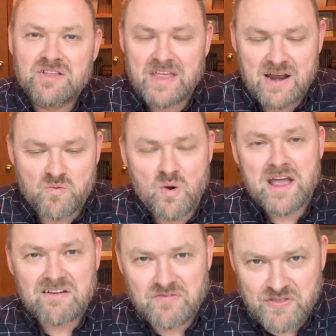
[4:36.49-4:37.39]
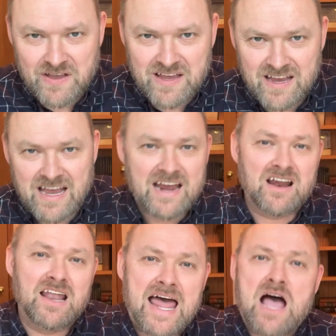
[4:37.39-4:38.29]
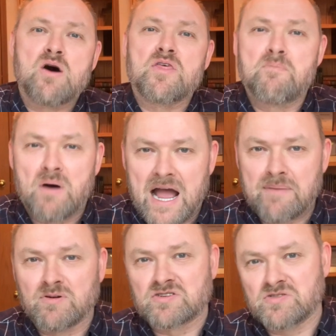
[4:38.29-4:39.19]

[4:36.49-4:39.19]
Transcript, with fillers: that way of thinking, and allow the Bible